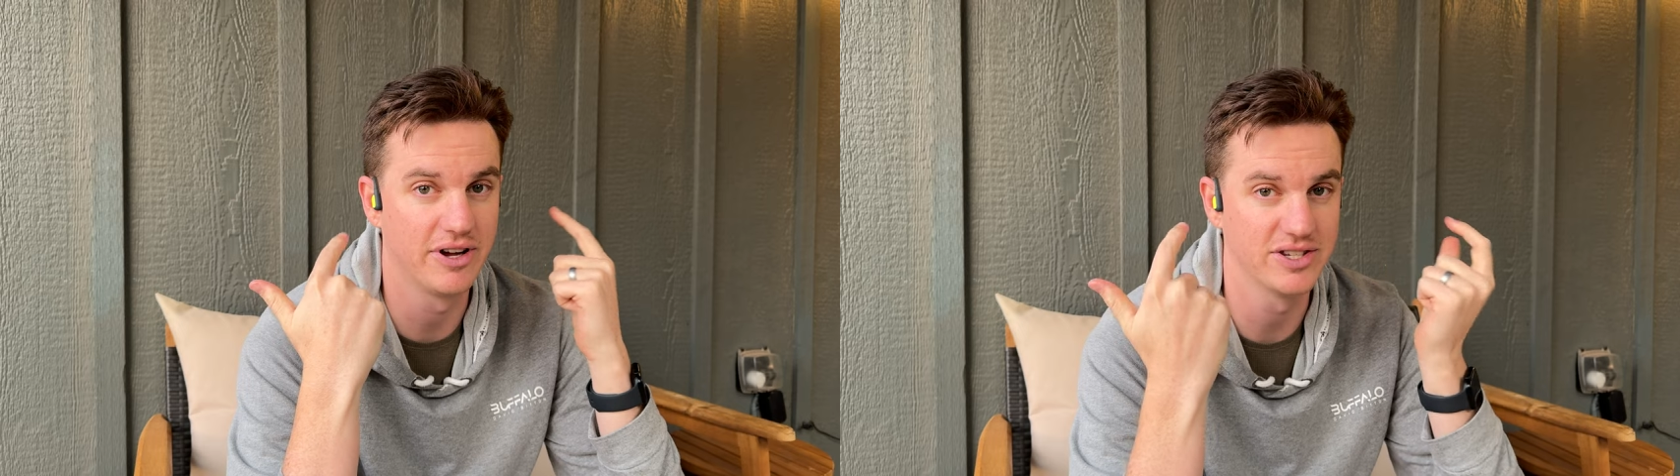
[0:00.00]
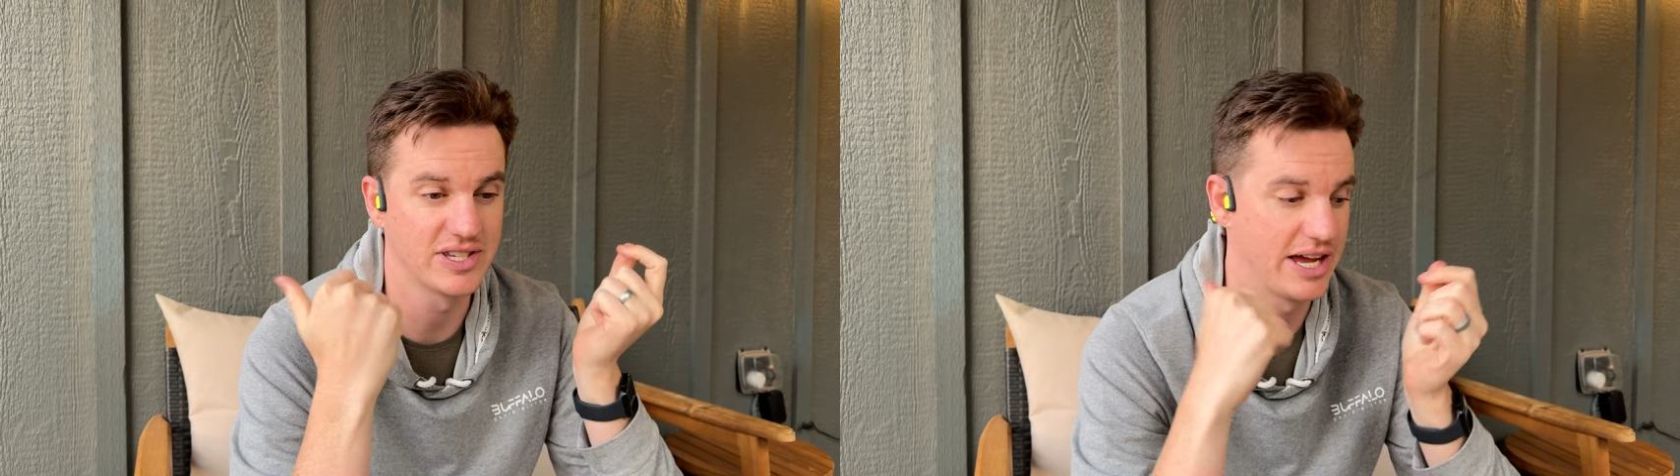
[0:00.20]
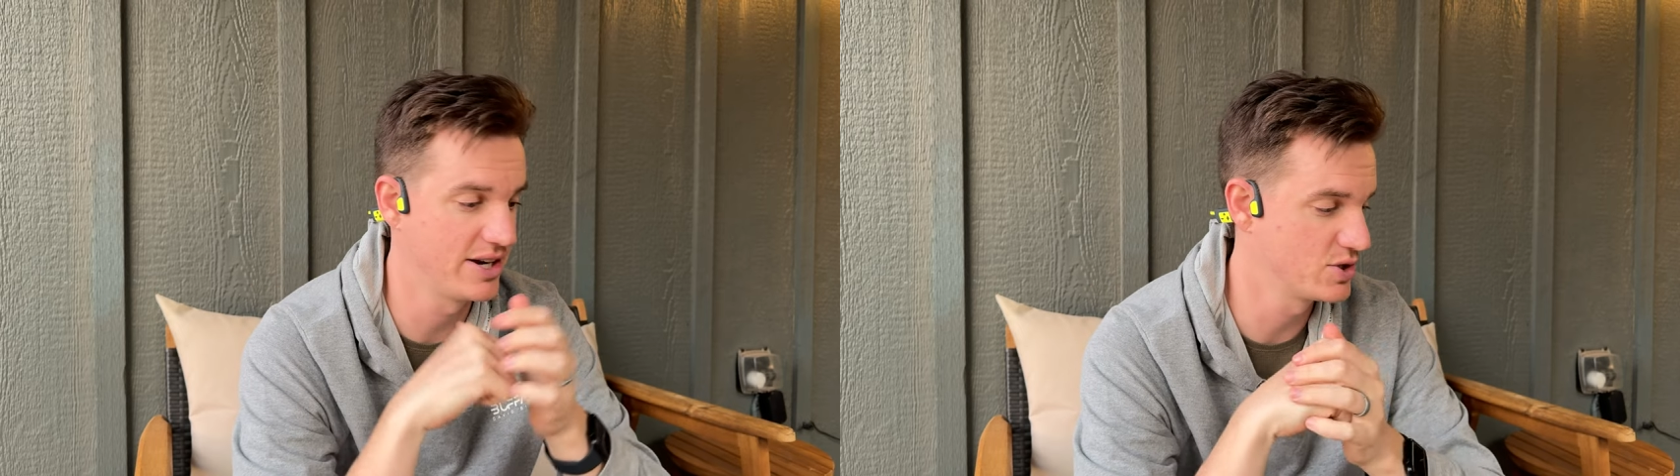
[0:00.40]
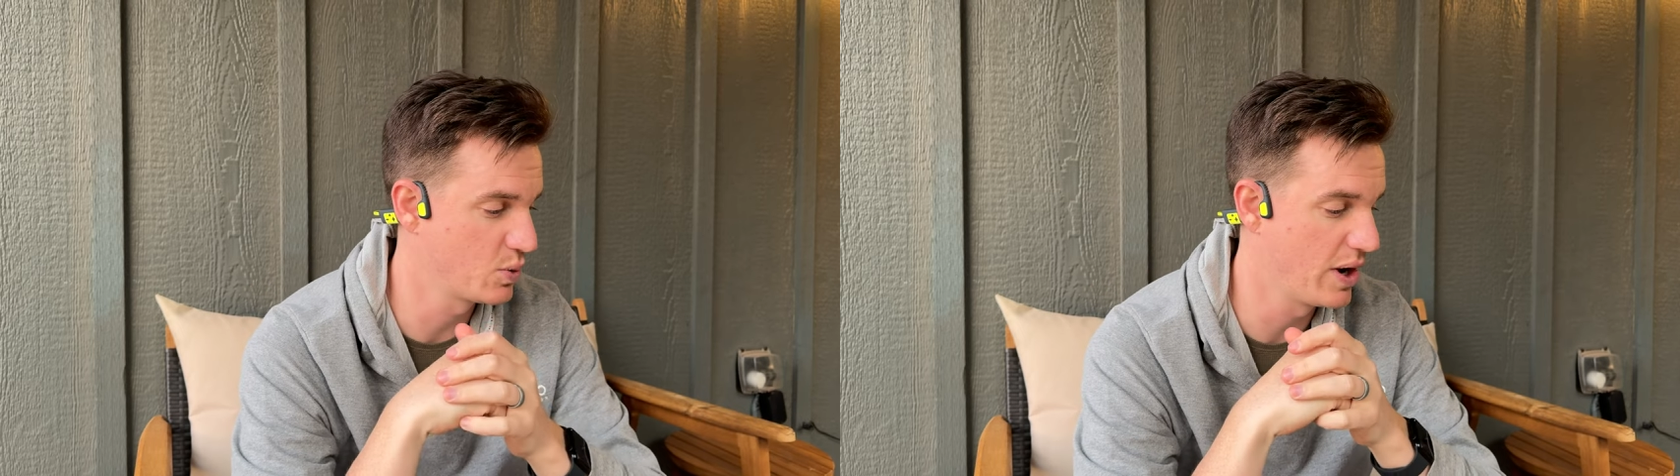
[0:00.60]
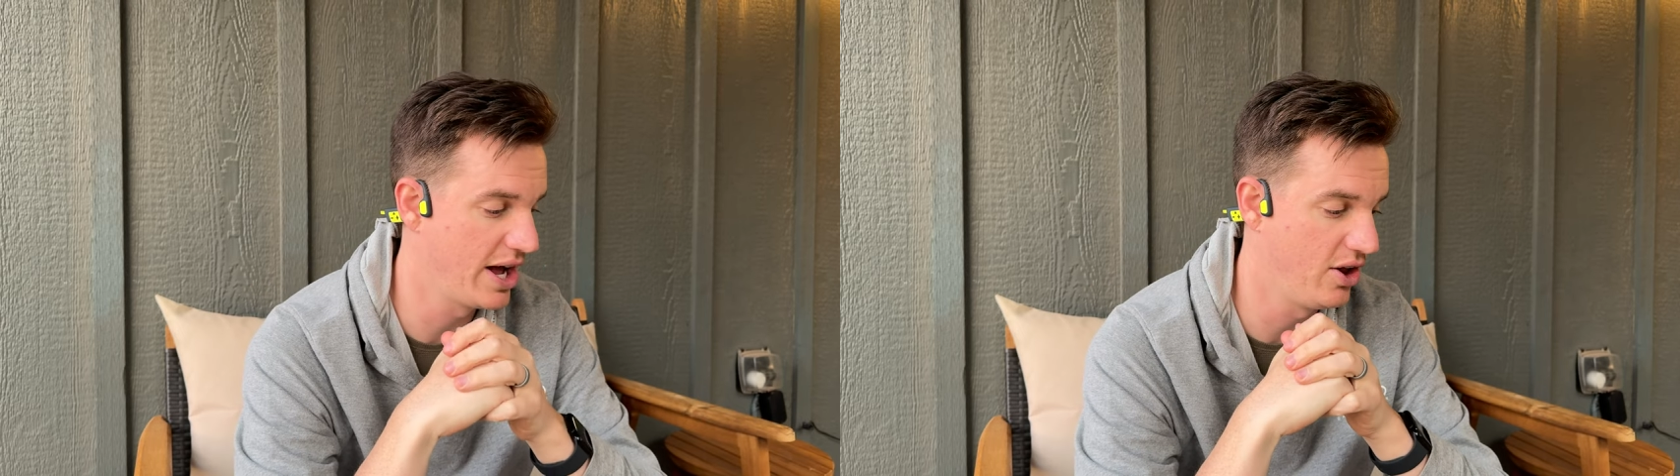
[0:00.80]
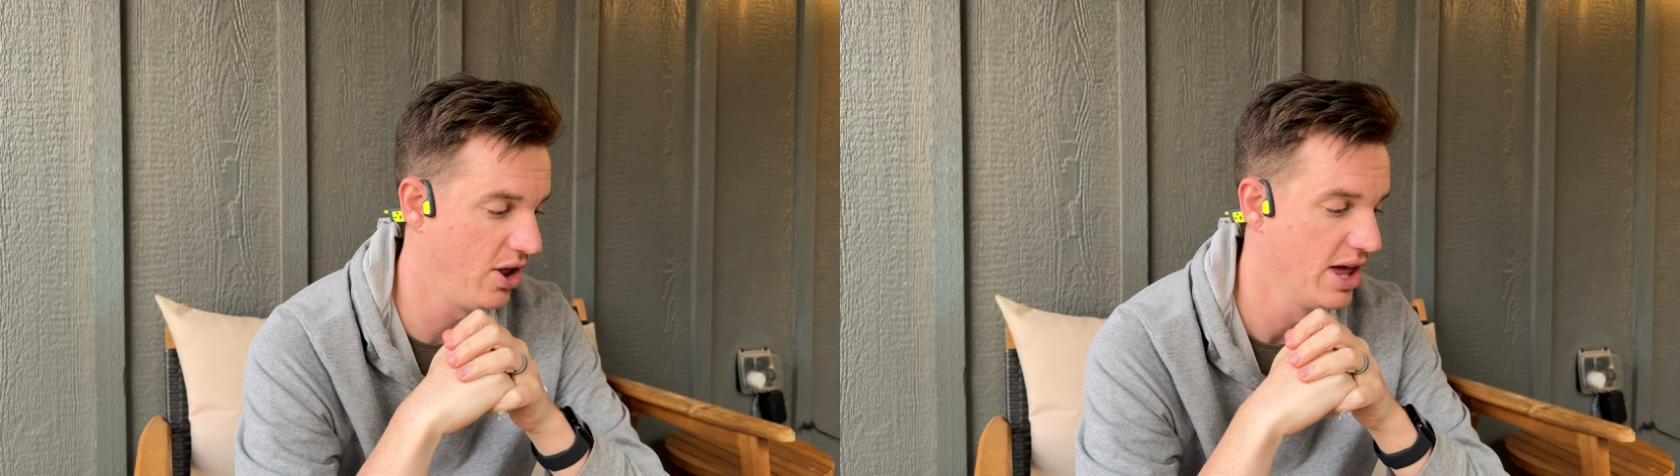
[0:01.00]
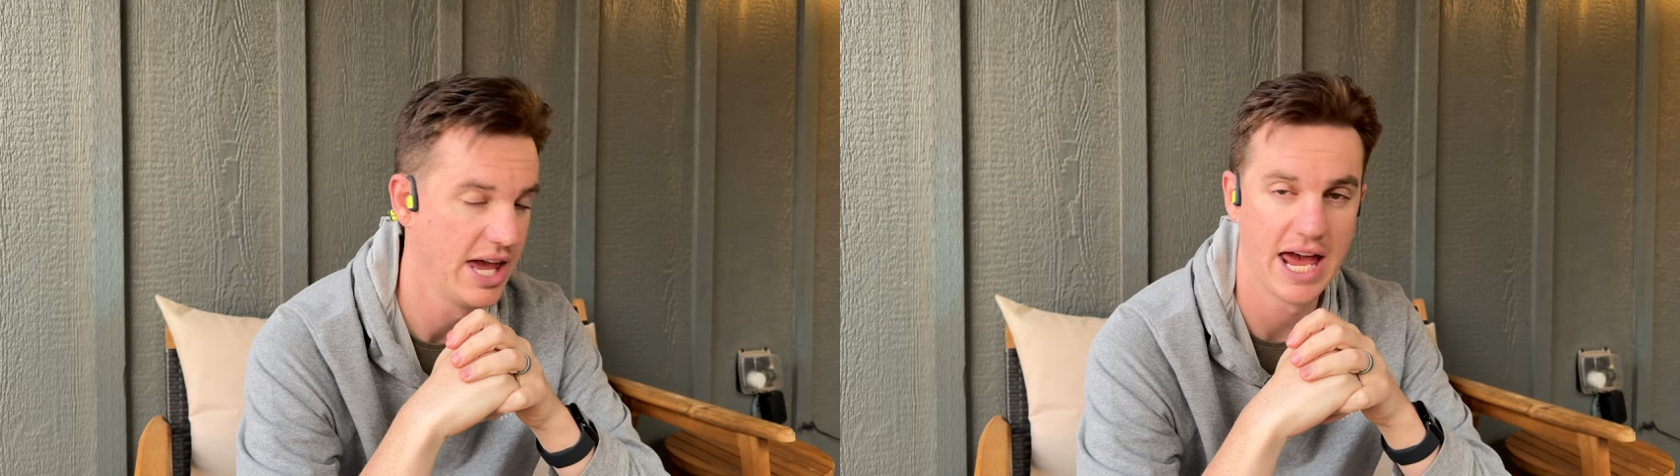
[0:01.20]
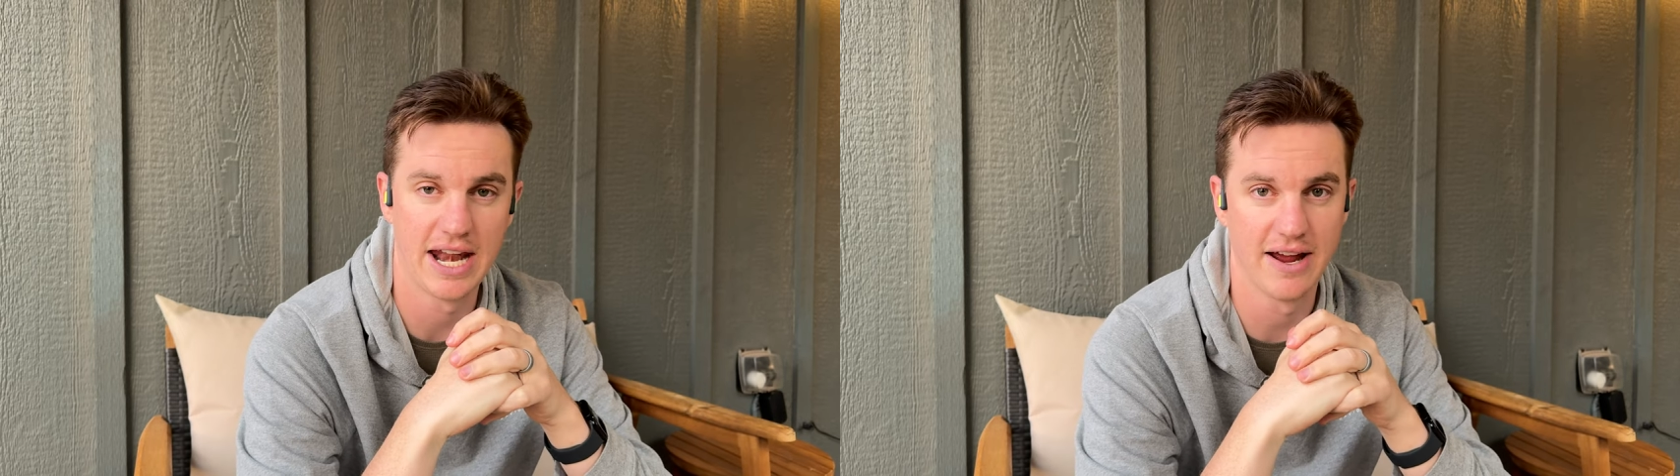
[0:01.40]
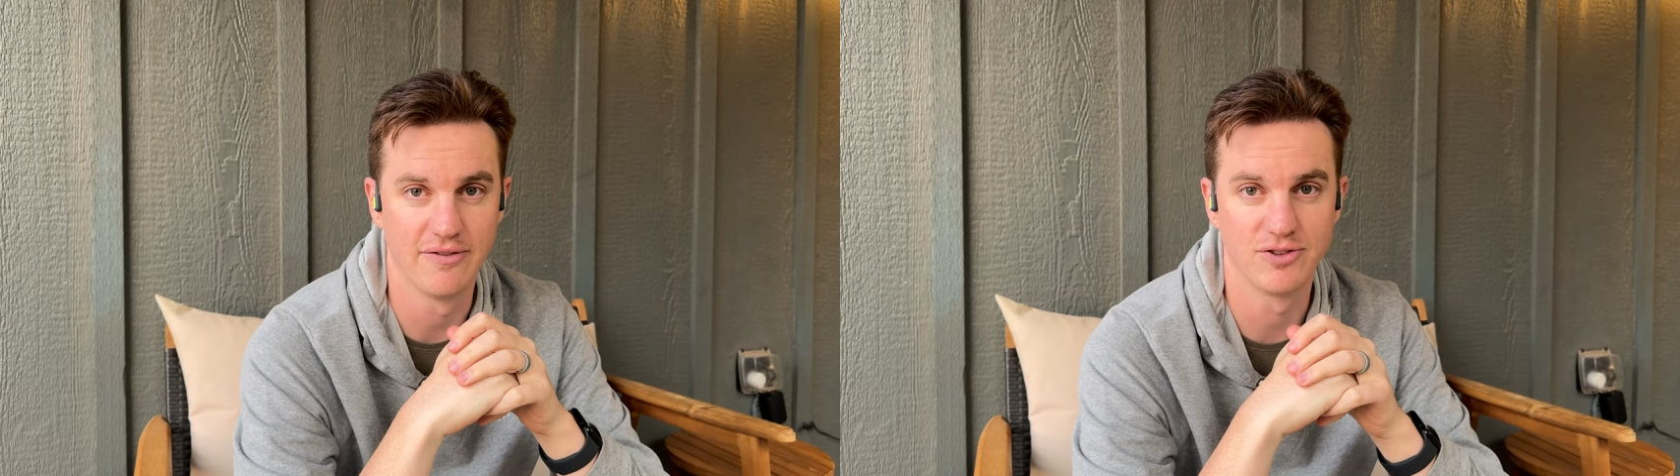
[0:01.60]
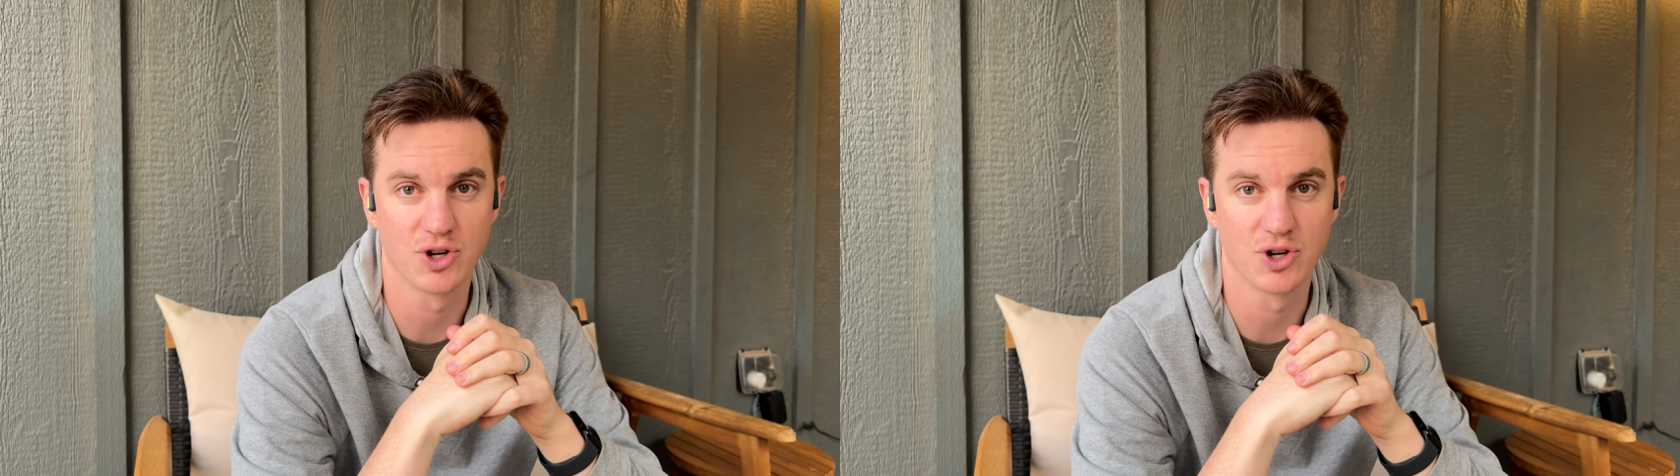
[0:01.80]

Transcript: a set as well, and I've